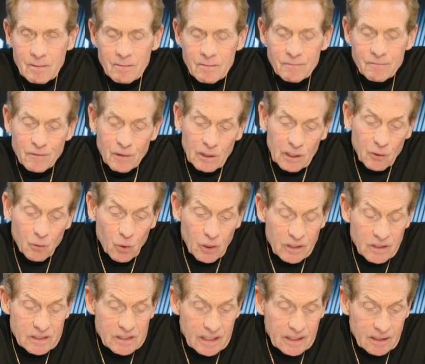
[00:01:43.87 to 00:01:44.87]
Philly
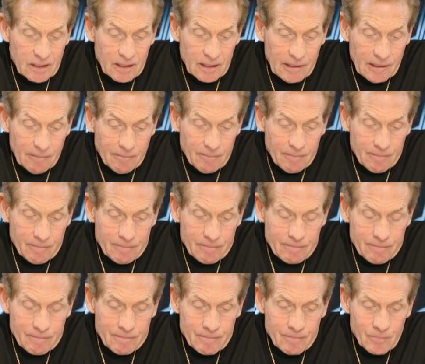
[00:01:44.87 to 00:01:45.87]
wins that game.
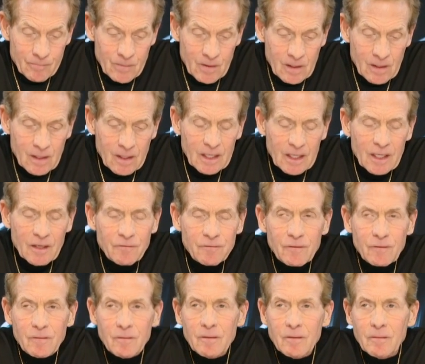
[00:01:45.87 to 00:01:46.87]
If
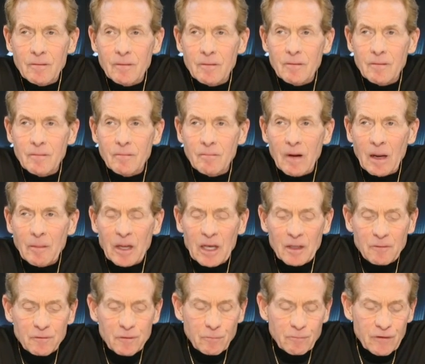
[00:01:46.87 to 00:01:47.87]
my man
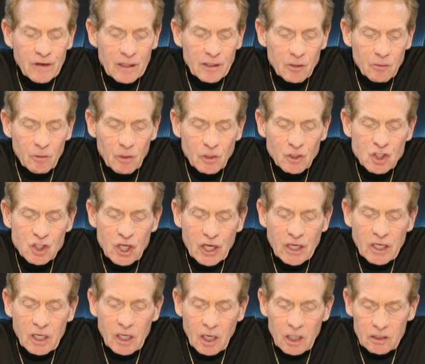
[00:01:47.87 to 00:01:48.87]
from Vanderbilt, Jay
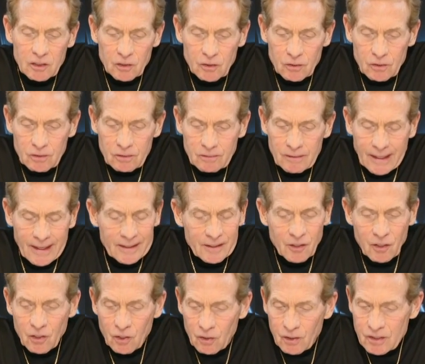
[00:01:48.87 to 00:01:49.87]
Cutler, hadn't
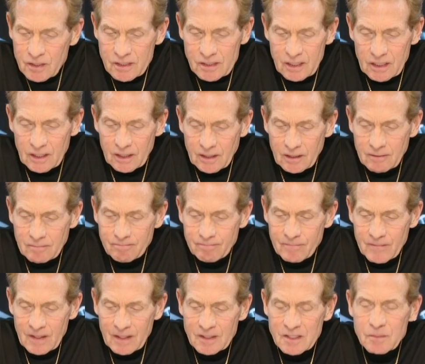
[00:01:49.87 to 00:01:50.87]
hurt his knee
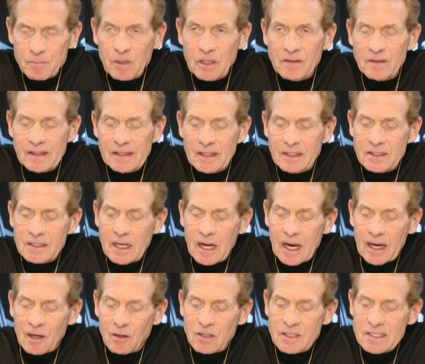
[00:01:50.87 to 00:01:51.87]
and spent the
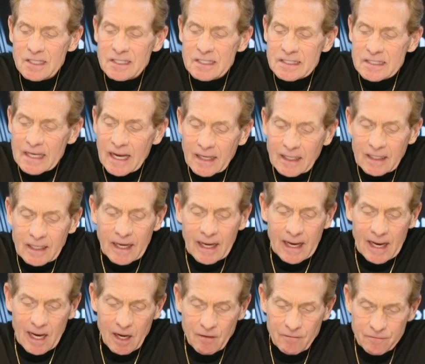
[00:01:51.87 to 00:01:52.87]
entire second
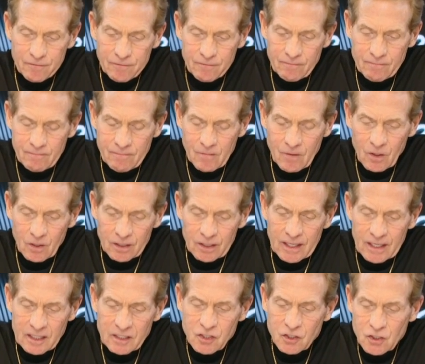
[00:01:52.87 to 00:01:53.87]
half on an
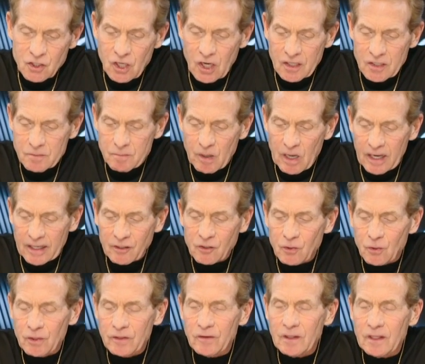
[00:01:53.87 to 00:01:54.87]
exercise bike
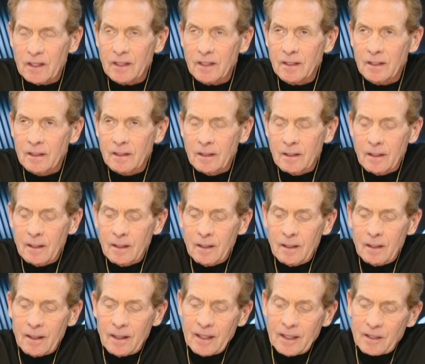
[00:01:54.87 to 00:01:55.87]
during the
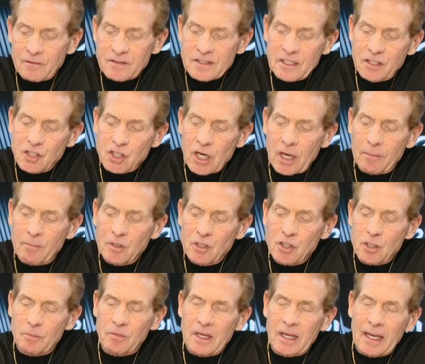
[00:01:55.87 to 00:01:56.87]
NFC
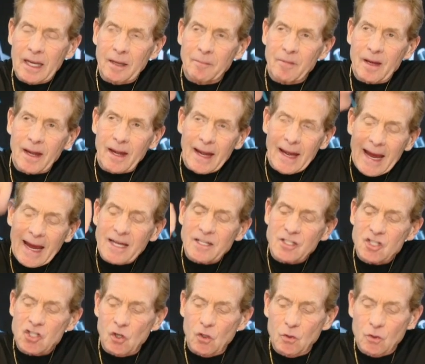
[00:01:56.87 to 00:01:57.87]
Championship game at
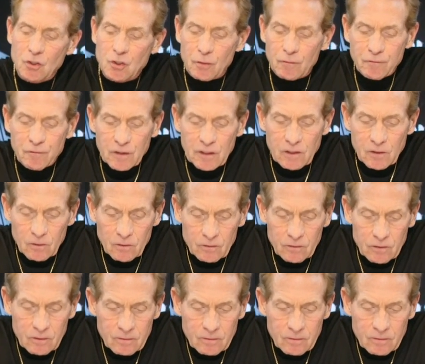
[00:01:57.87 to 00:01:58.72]
Soldier Field,